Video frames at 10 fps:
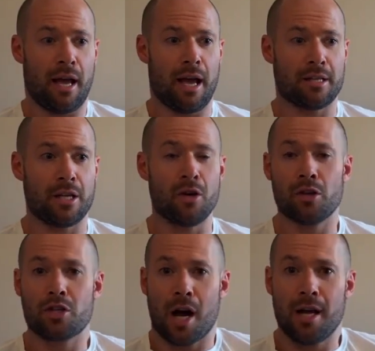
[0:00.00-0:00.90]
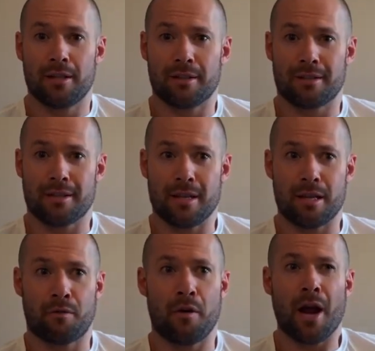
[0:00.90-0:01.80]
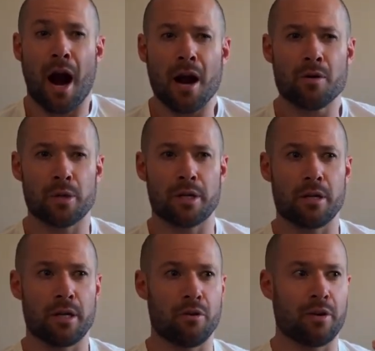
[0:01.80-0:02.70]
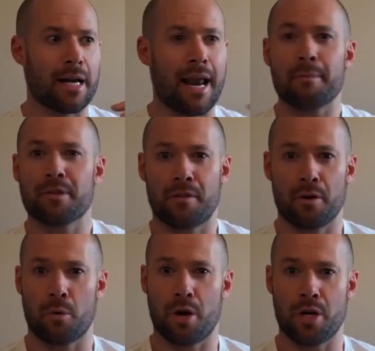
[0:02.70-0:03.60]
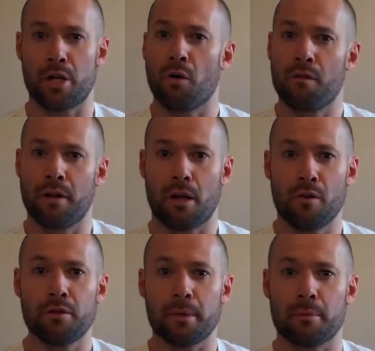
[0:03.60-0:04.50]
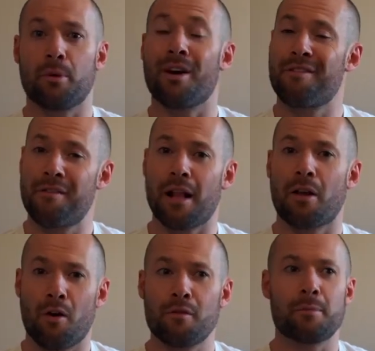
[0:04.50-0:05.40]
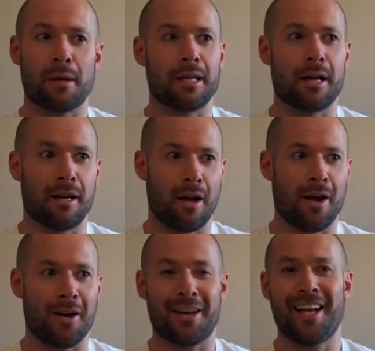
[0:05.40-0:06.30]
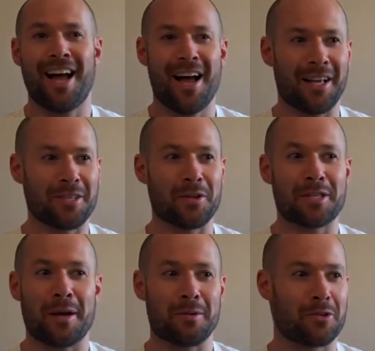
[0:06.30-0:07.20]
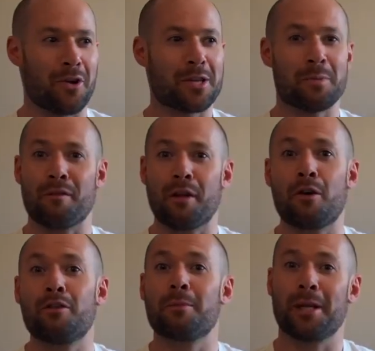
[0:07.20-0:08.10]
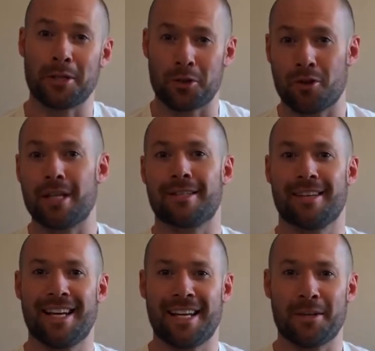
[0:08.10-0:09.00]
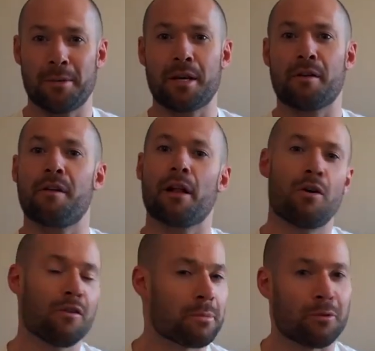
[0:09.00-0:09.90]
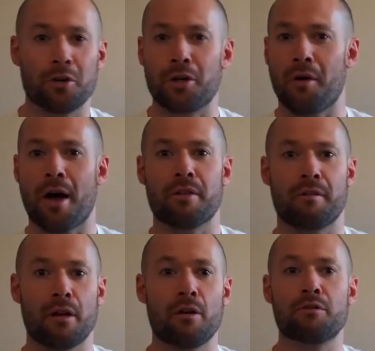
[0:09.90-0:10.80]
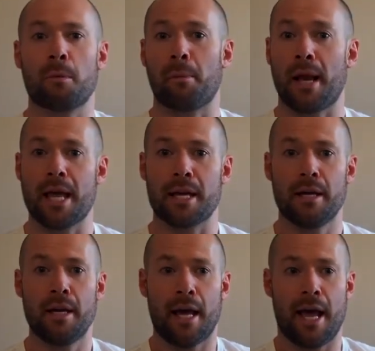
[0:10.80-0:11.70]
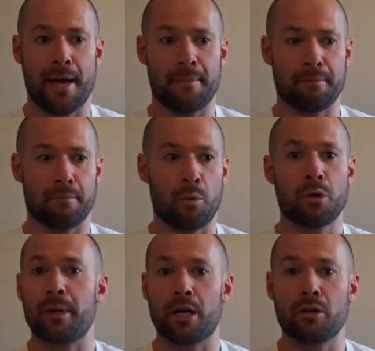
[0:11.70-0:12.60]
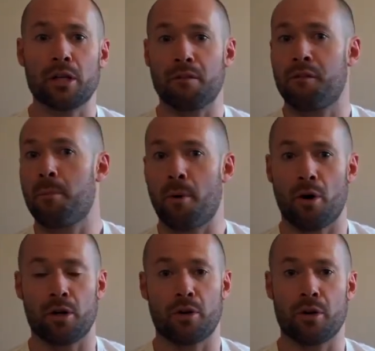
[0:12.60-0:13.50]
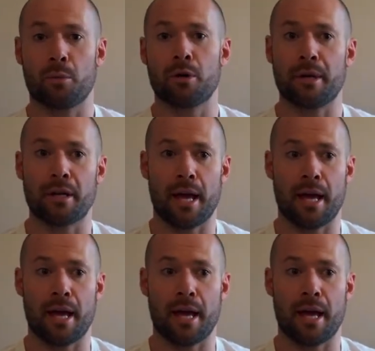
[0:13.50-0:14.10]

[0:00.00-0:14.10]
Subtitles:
as a young child, it's very hard when you're in an atmosphere where you don't feel comfortable. But I felt comfortable. It's going to sound strange, but I felt comfortable on the streets. You know what I mean? I felt comfortable running around. I felt comfortable playing. I would have been a good little footballer. I would have been